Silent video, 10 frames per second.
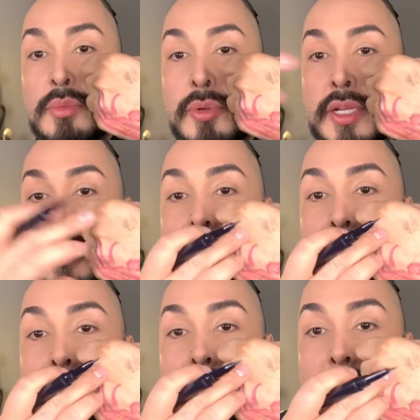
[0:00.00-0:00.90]
is pretty
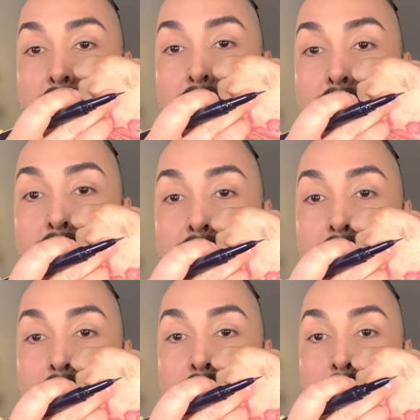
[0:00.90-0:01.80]
good. This is
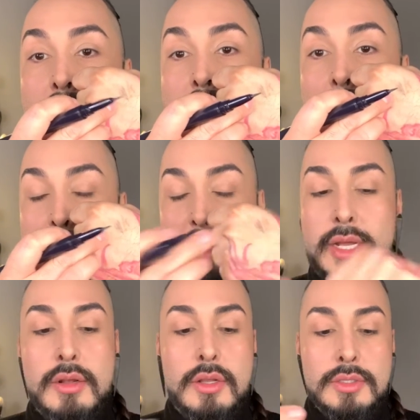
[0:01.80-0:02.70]
the Dark
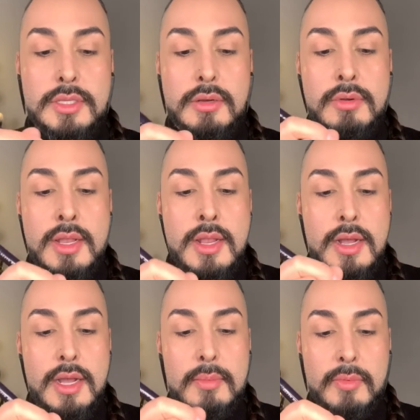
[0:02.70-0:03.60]
Brunette also.
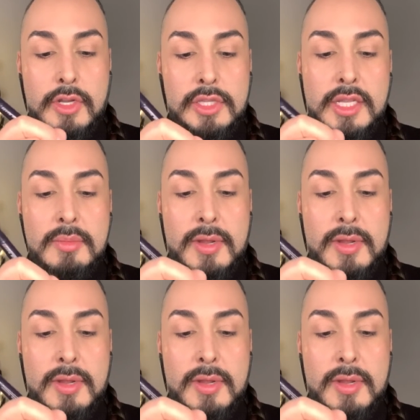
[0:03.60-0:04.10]
Um, good thing